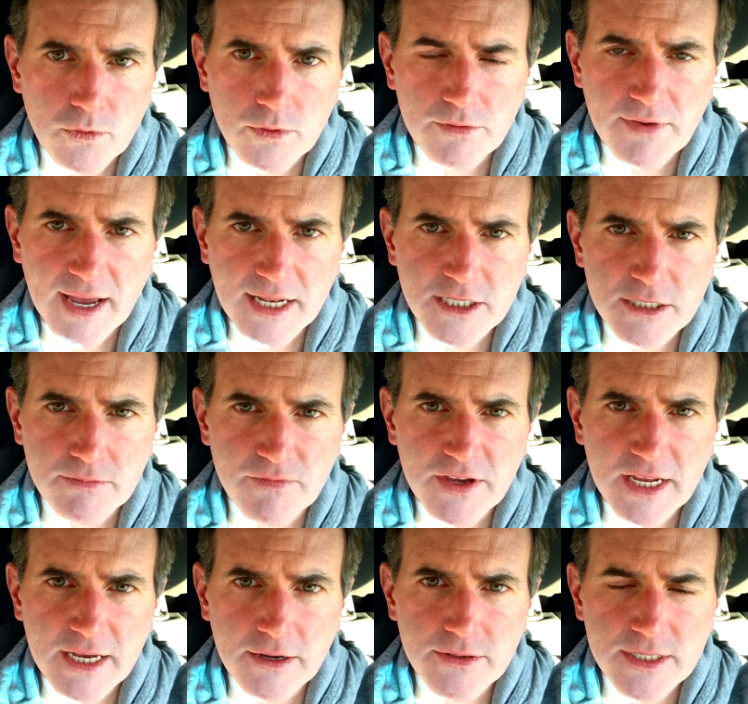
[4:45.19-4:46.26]
We've had some
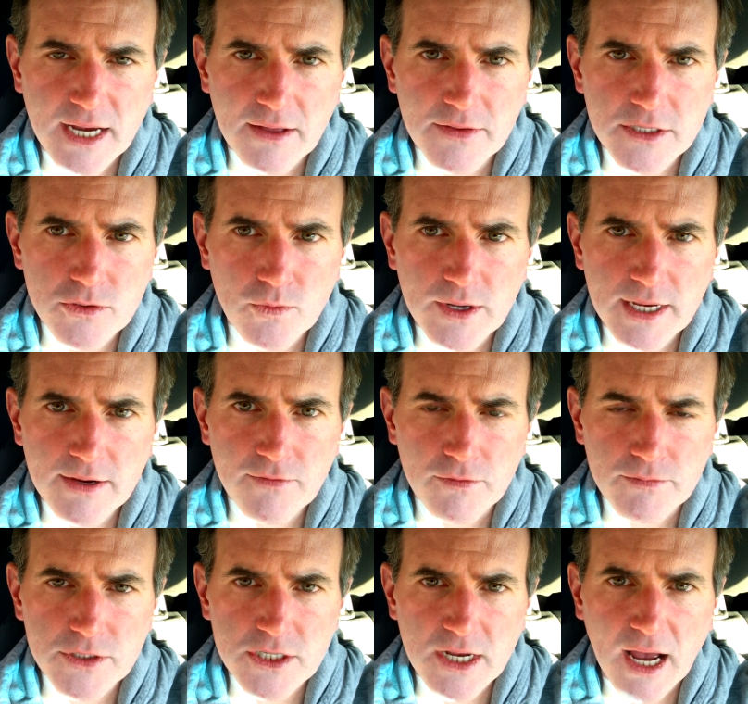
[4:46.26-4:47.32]
videos out this week
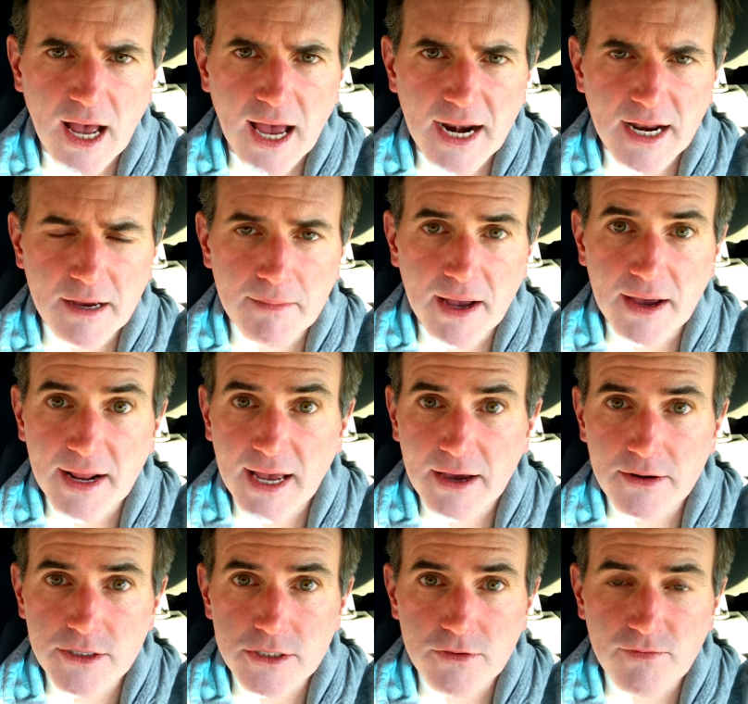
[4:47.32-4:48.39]
from Scott about
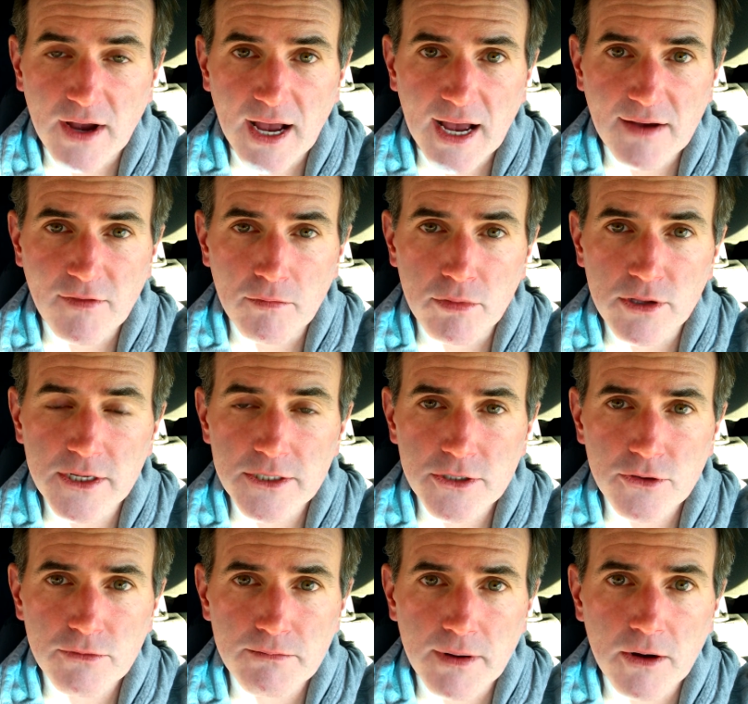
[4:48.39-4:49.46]
how to survive a
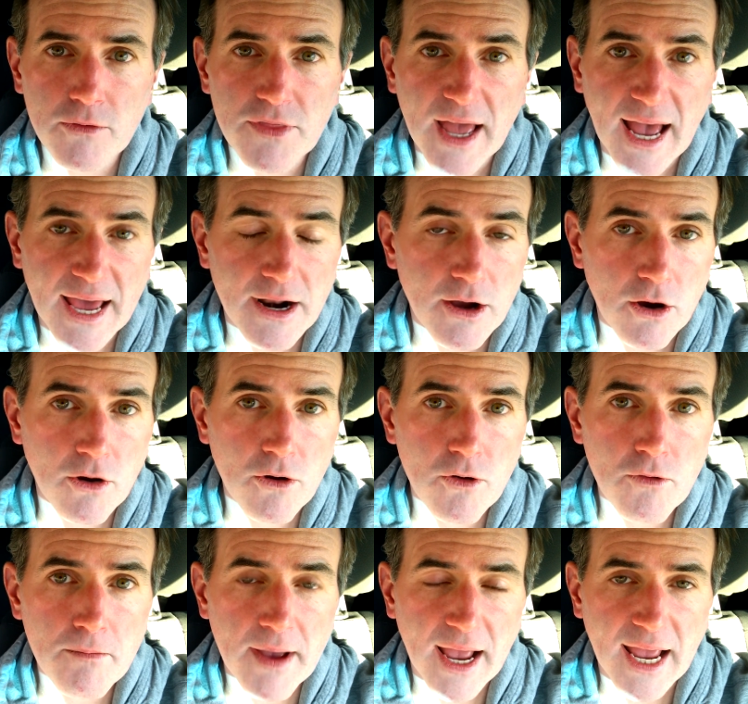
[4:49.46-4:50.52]
blizzard, both at
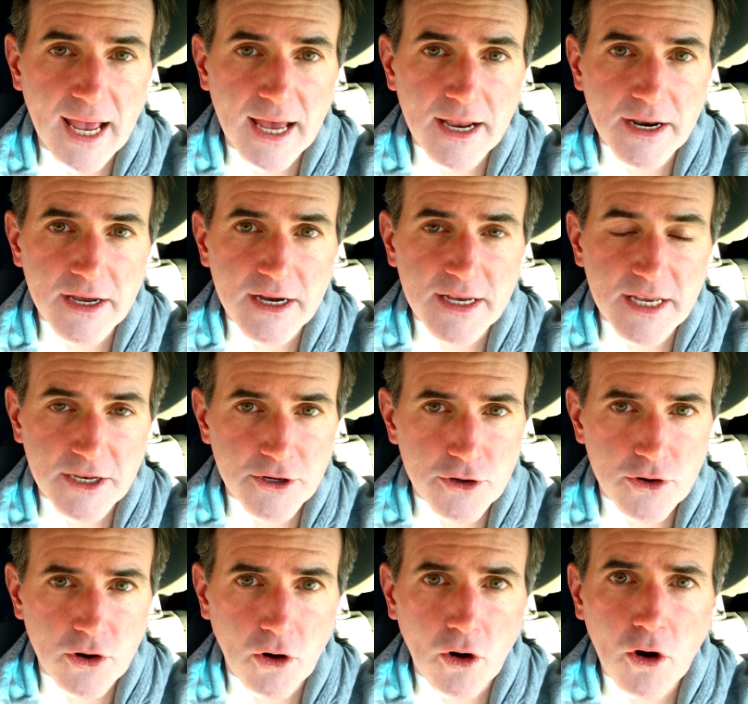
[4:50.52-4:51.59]
home and in
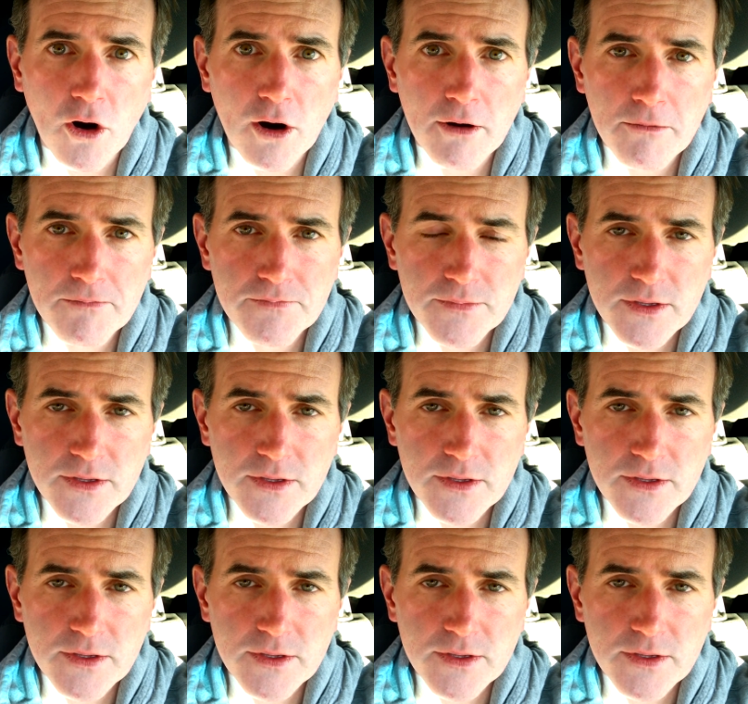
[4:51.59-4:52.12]
your car.